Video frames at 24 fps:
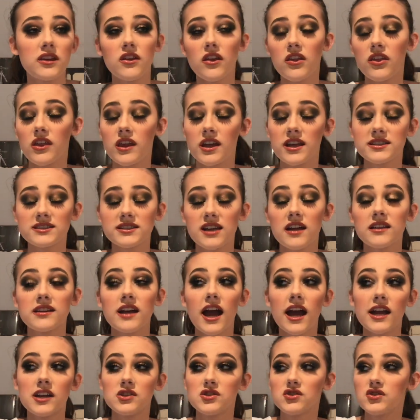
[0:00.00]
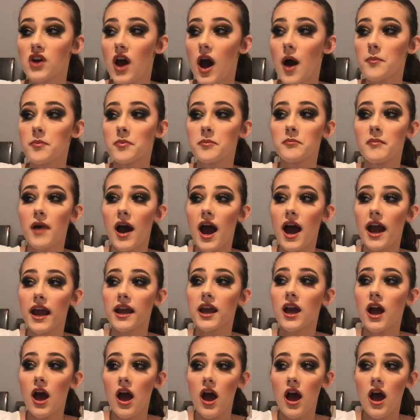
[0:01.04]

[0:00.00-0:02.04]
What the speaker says: The thing is that I dropped my